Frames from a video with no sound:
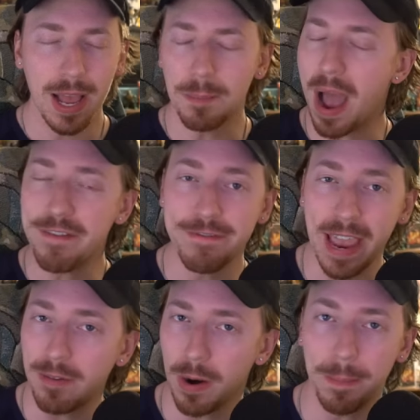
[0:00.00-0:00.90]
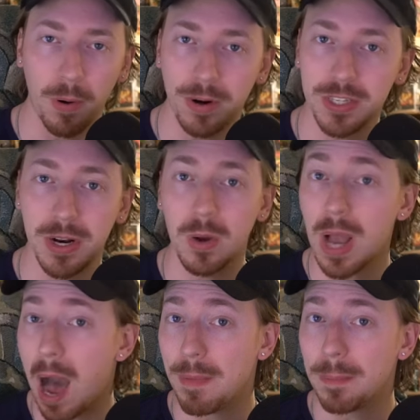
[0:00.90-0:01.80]
my favorite personal
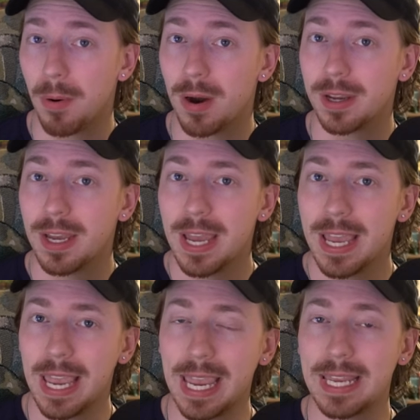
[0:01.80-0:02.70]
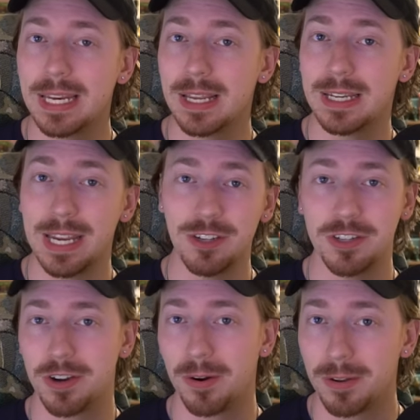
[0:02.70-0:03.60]
comic book in Ninja
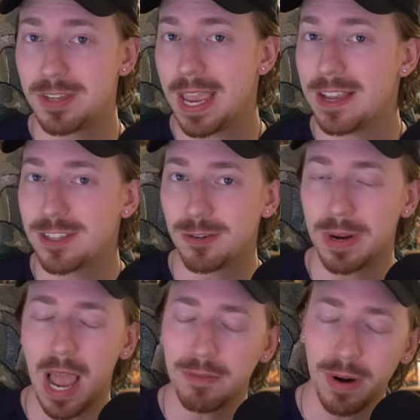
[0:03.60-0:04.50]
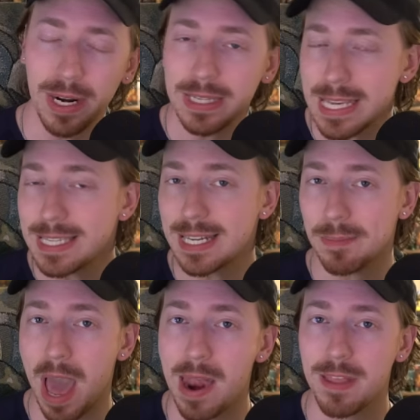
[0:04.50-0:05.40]
Turtles history. I've read a decent
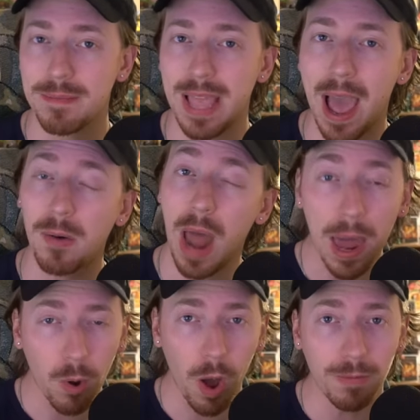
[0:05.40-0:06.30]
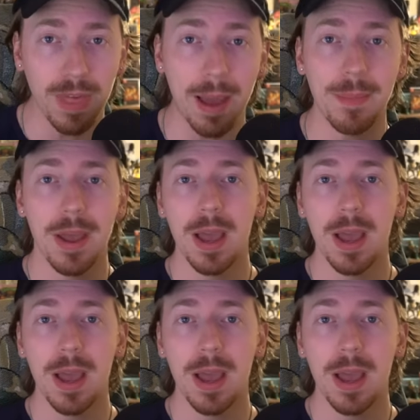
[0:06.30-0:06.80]
amount of them now, not all of them.